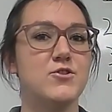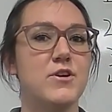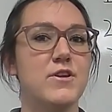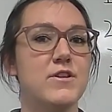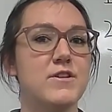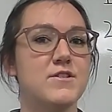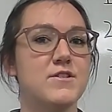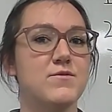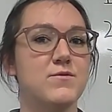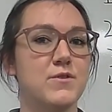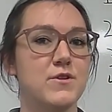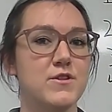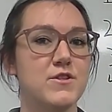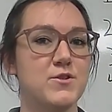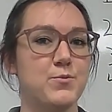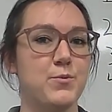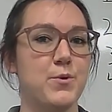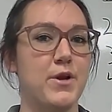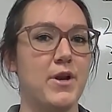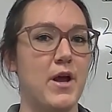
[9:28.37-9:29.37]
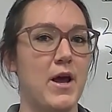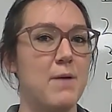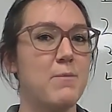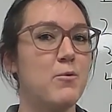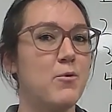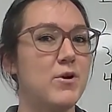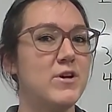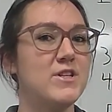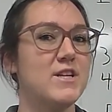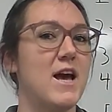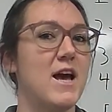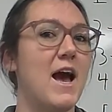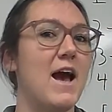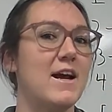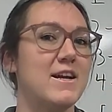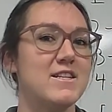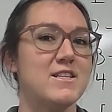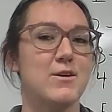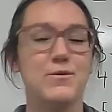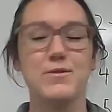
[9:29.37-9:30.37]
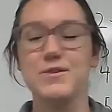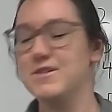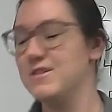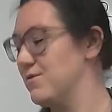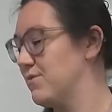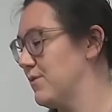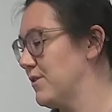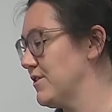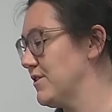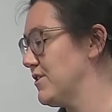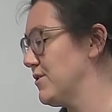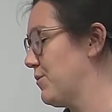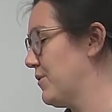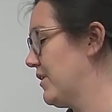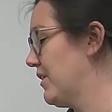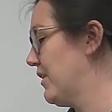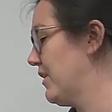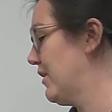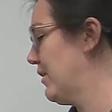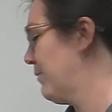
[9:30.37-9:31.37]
this first one. I'm going to act out this first one a little